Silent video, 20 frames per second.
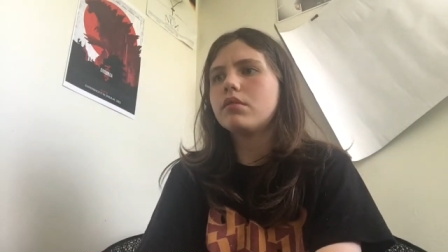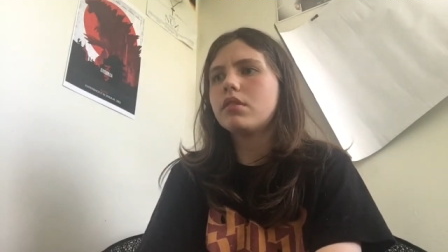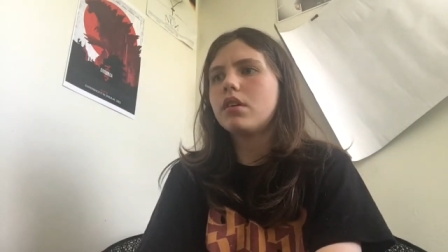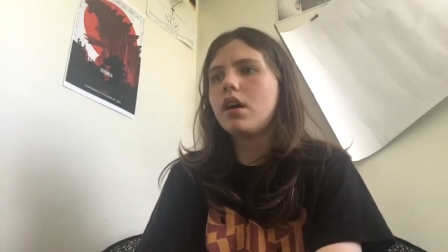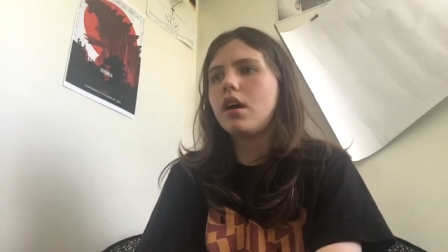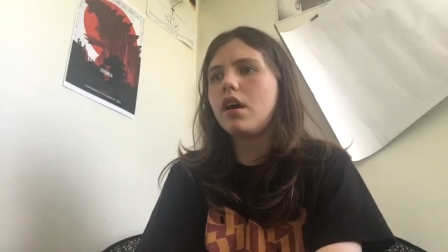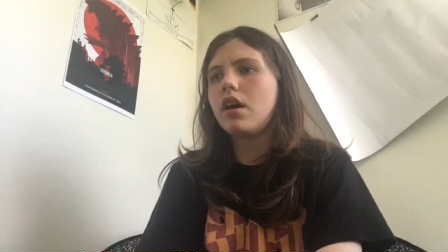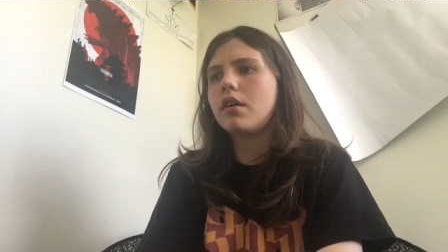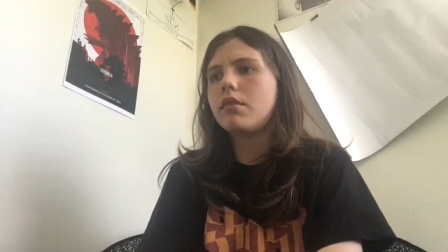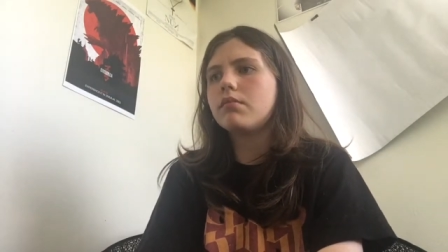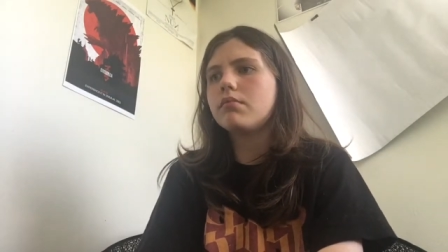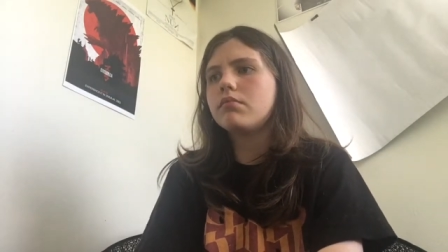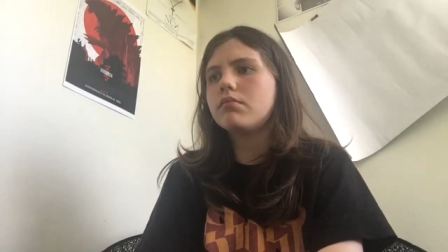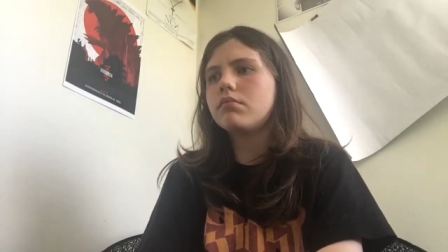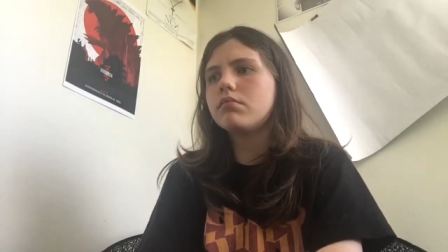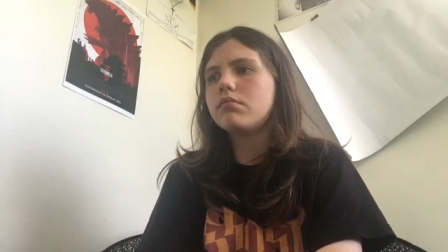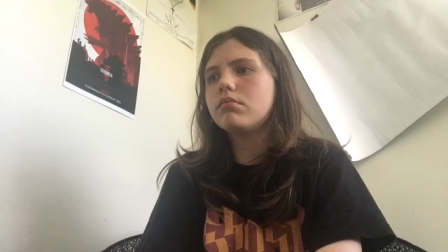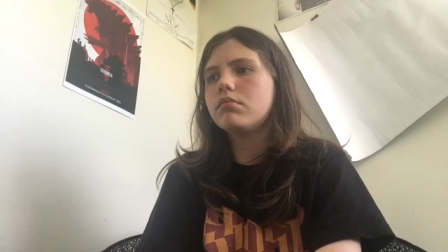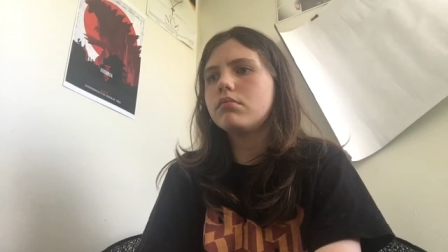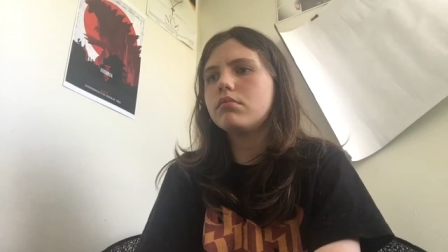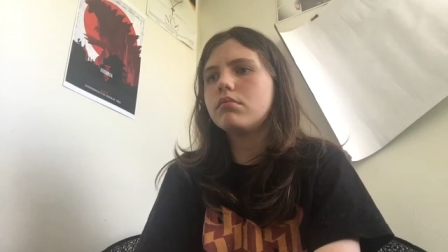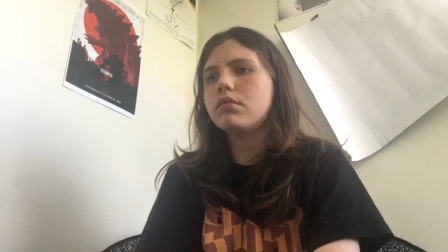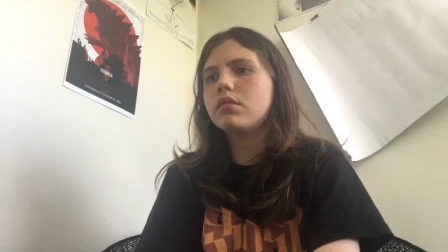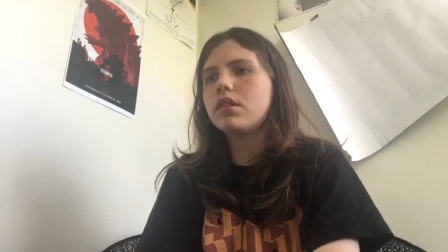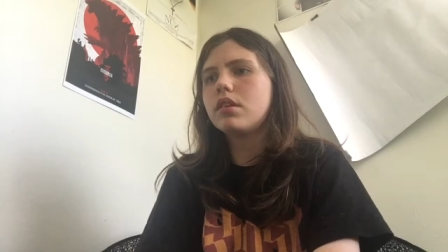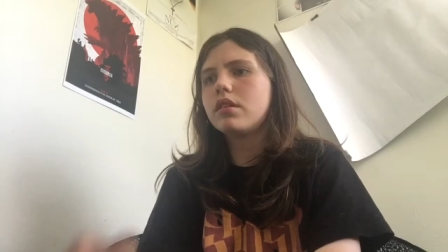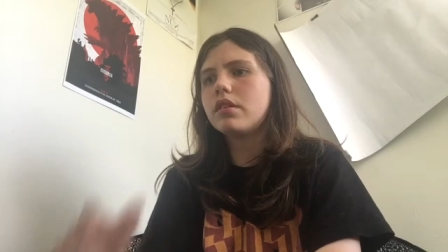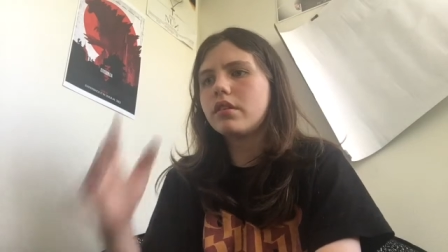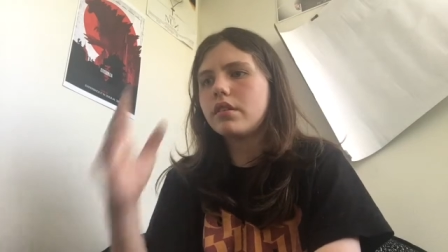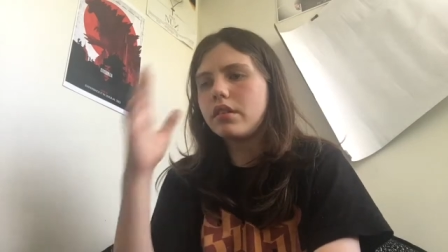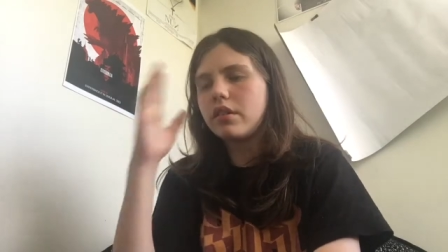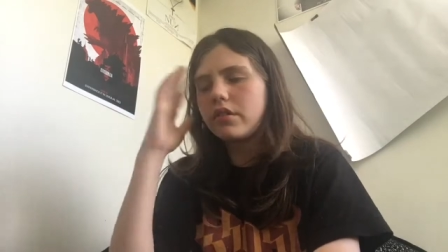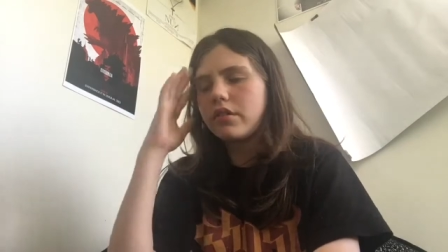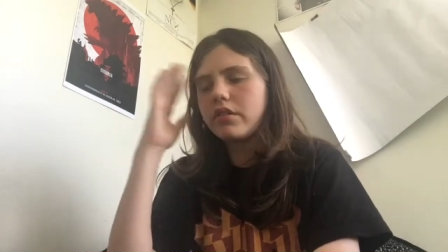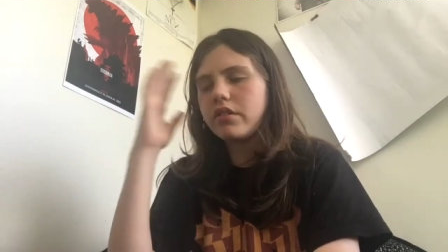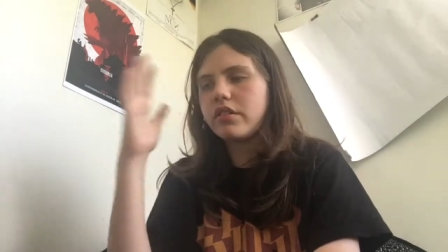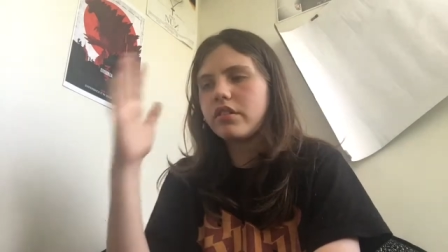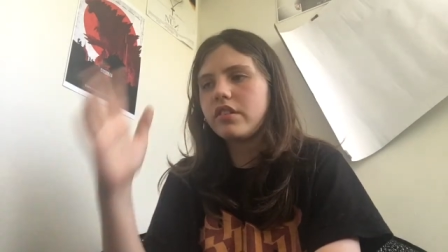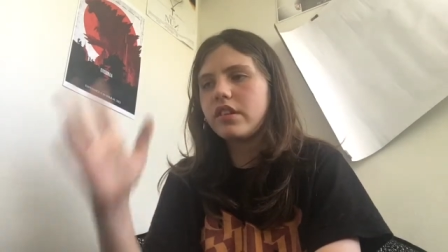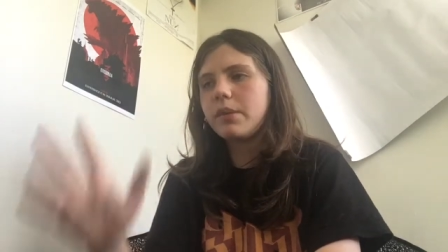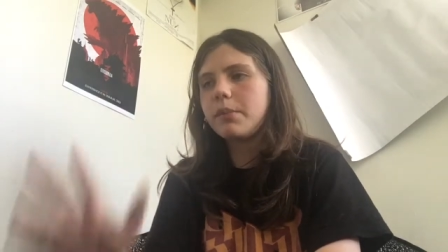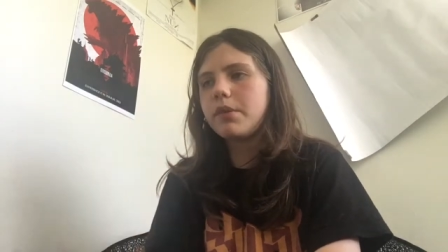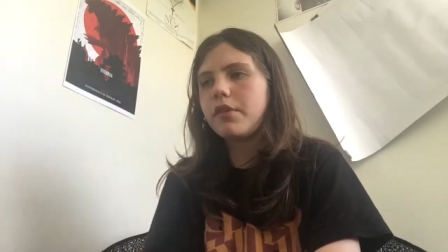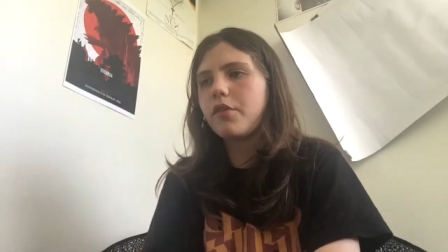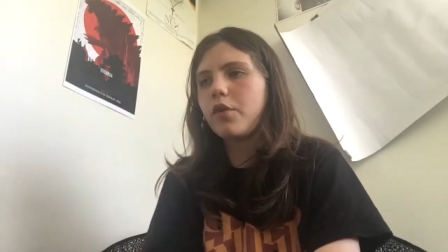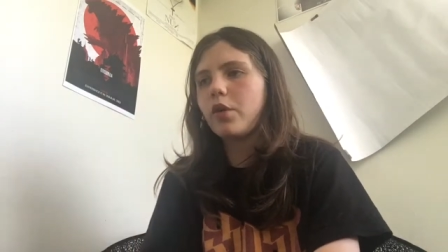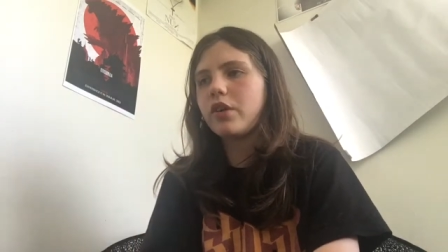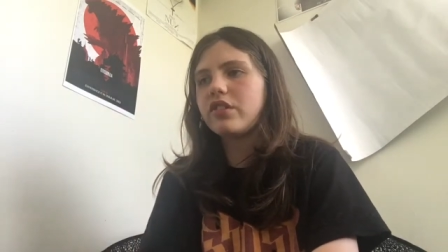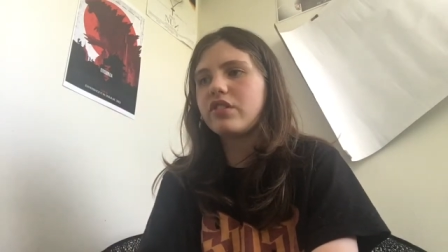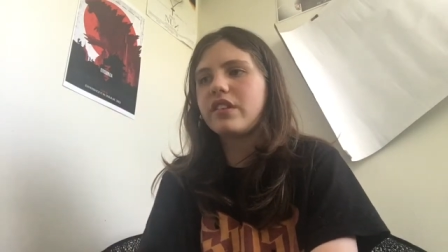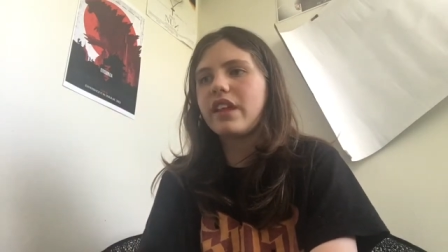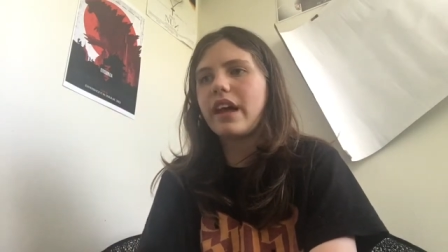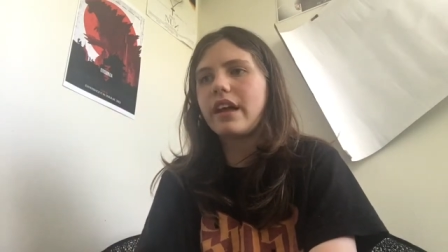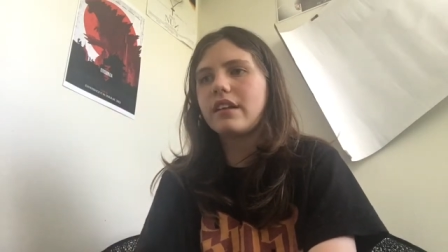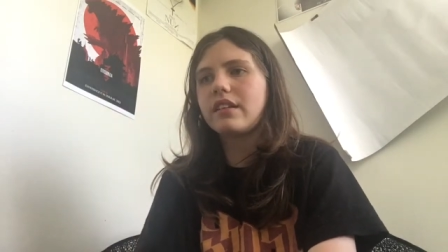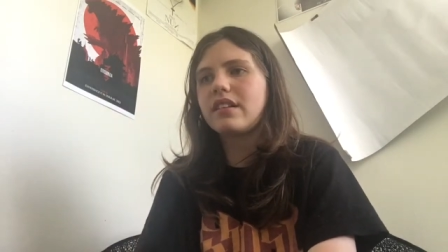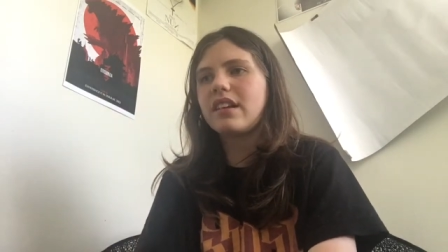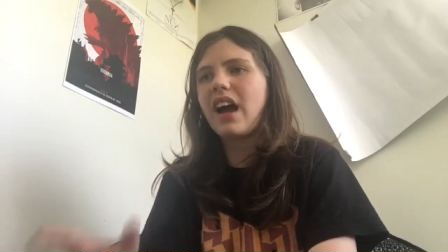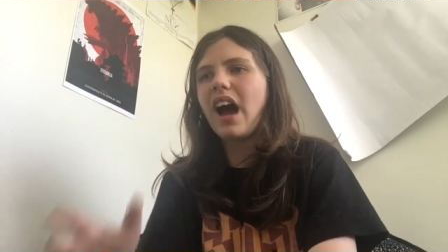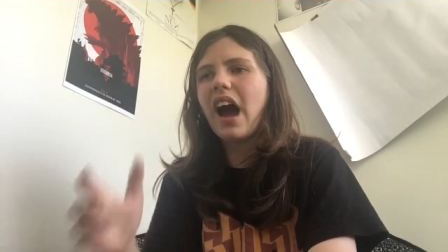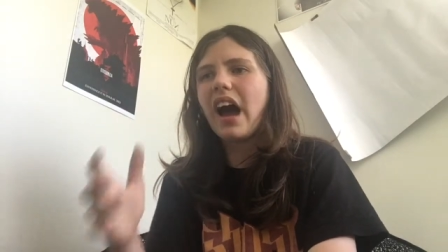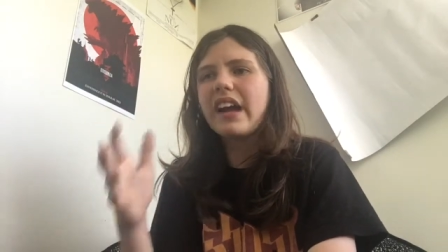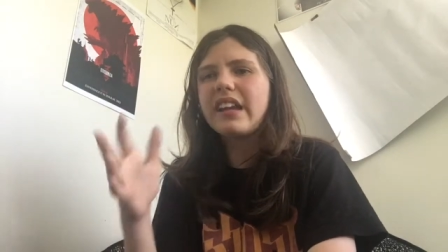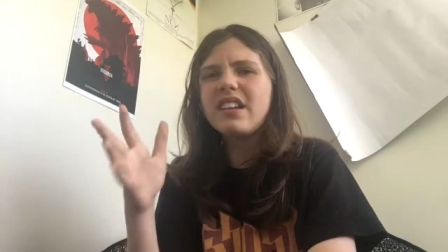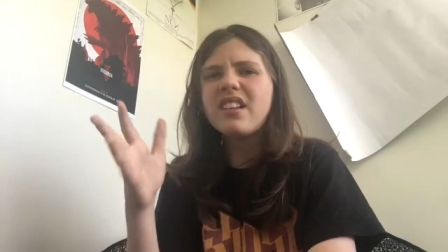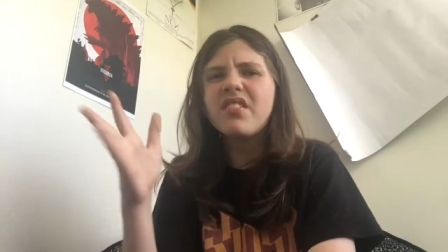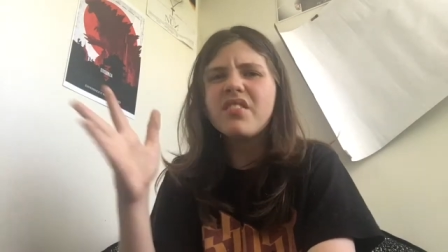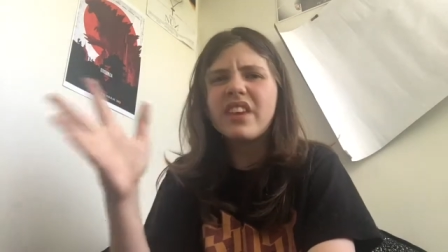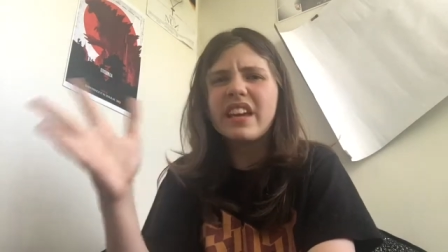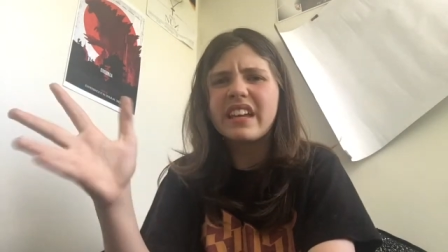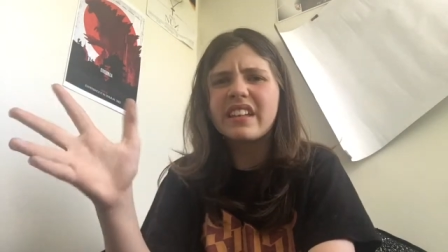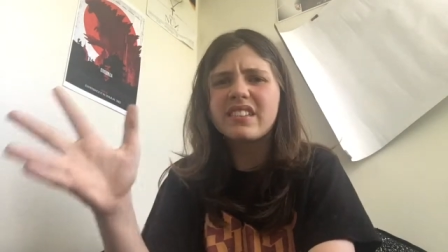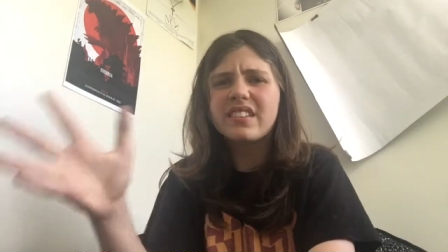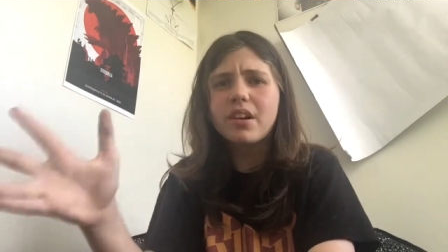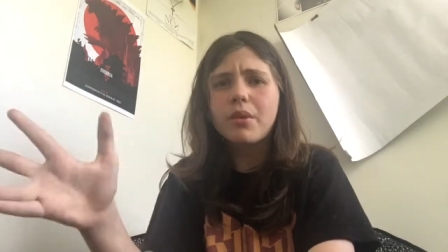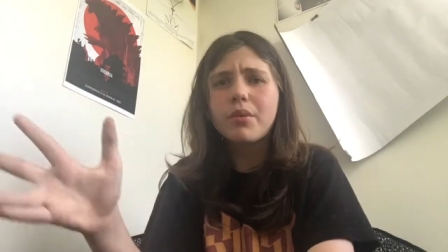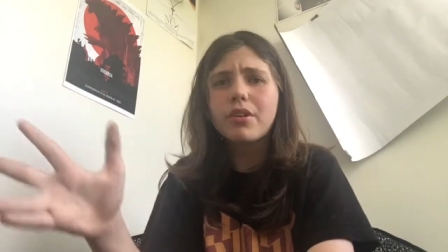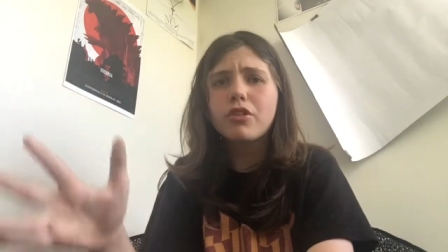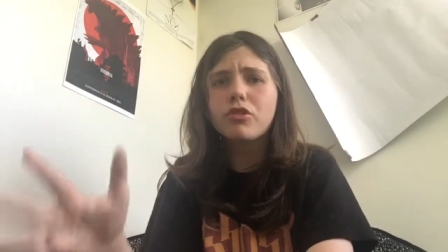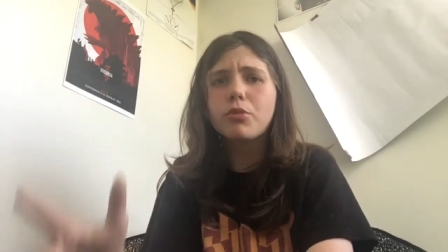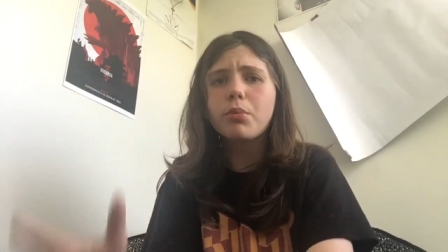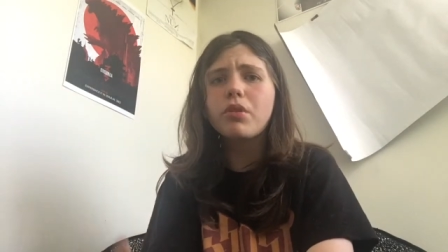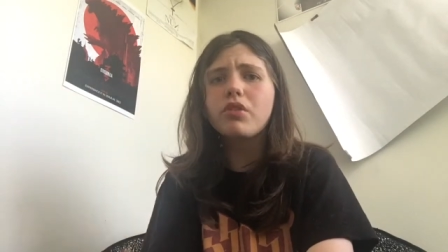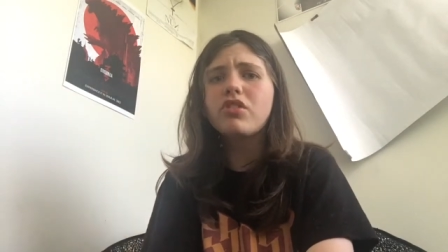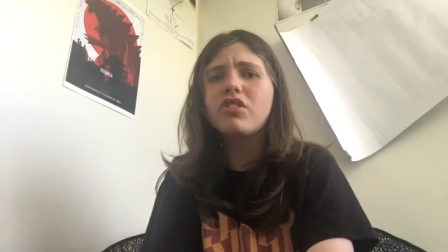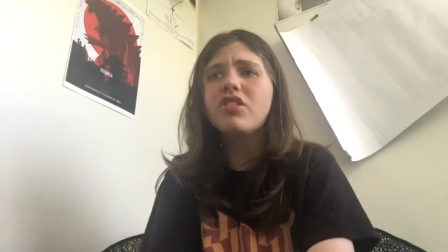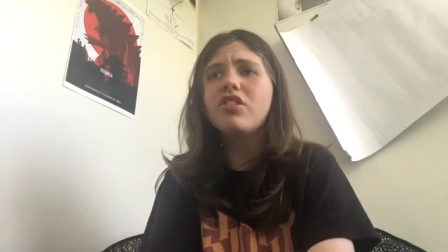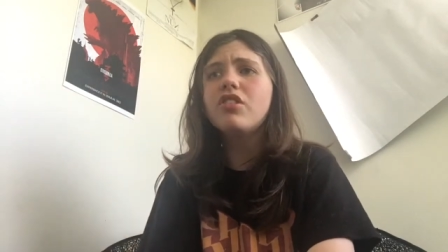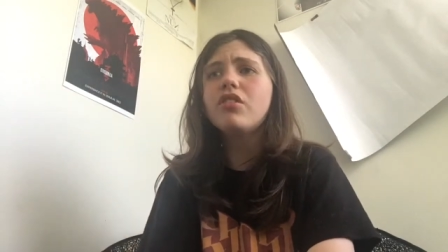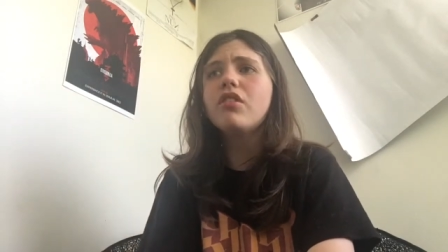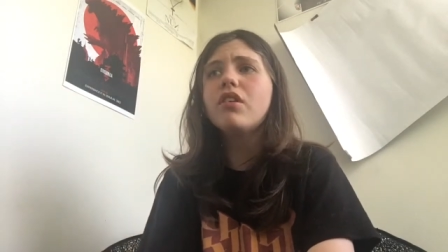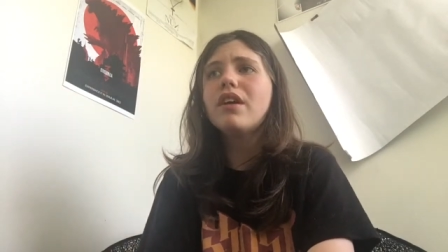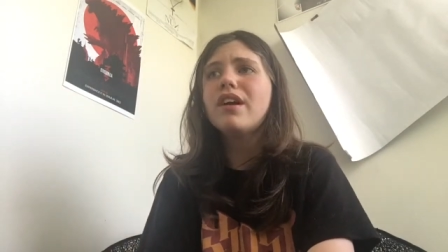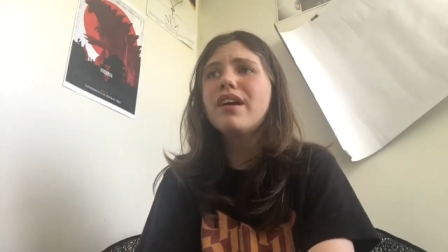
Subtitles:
Um, there's this demon voice that kind of hints at what you're supposed to do,